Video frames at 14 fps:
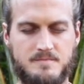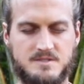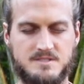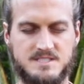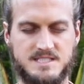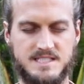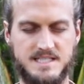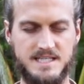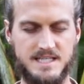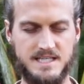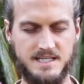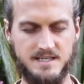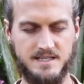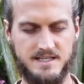
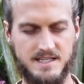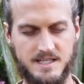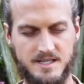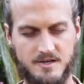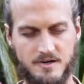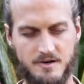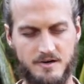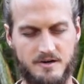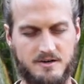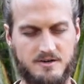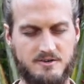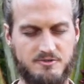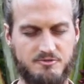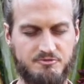See, hear,
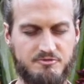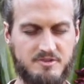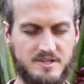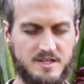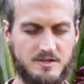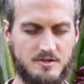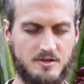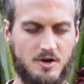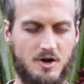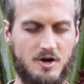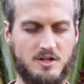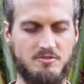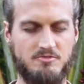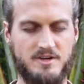feel
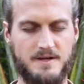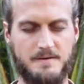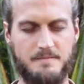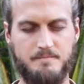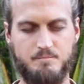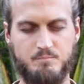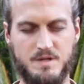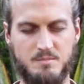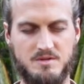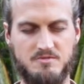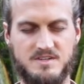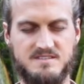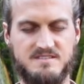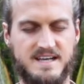all of it. Maybe
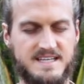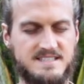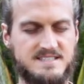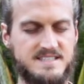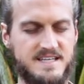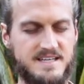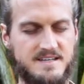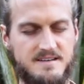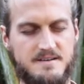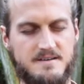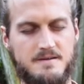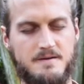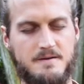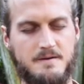even taste it.
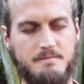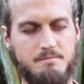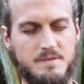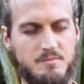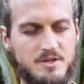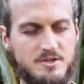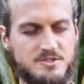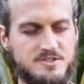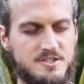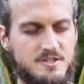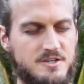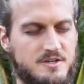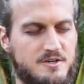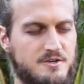Maybe there's
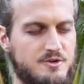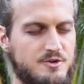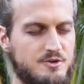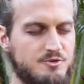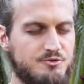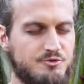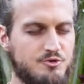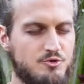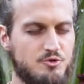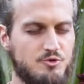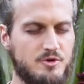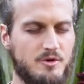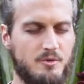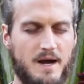
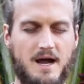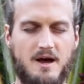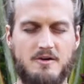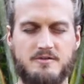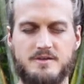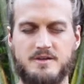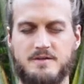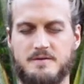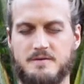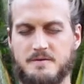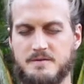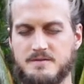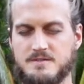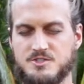food around.
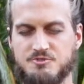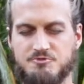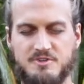It's your